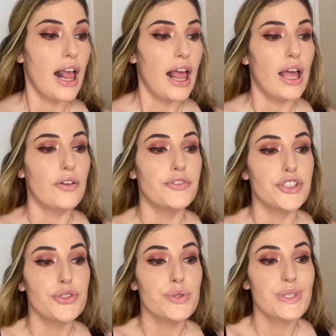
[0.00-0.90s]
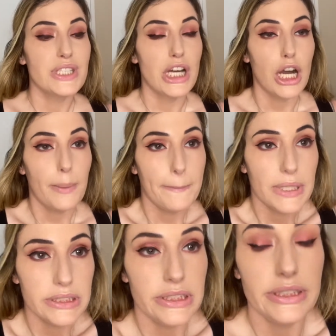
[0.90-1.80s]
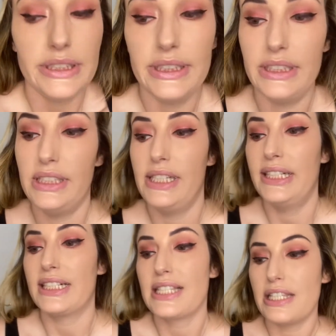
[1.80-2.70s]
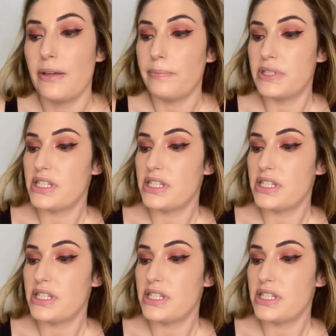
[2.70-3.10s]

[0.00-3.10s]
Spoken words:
have to just stop and accept